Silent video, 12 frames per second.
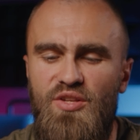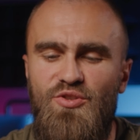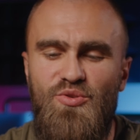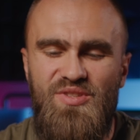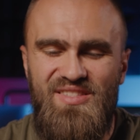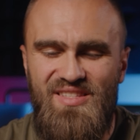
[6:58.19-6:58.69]

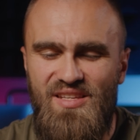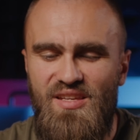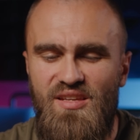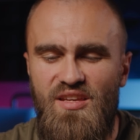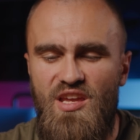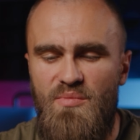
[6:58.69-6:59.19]
to see
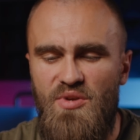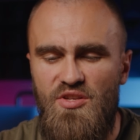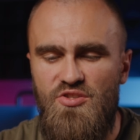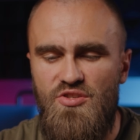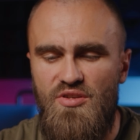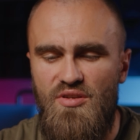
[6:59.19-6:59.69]

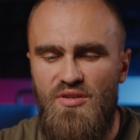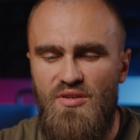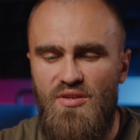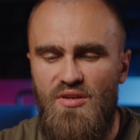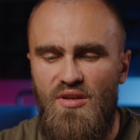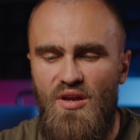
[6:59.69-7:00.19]
image
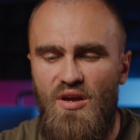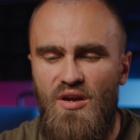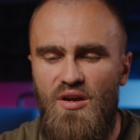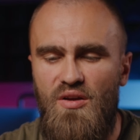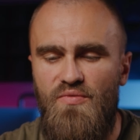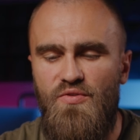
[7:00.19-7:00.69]

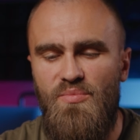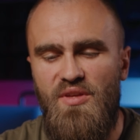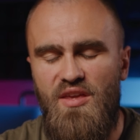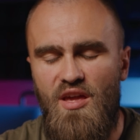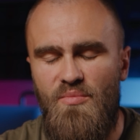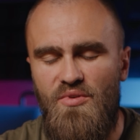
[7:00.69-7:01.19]
from the
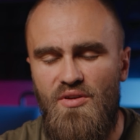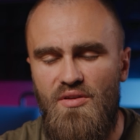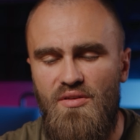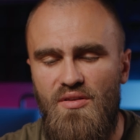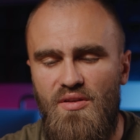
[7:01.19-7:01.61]
camera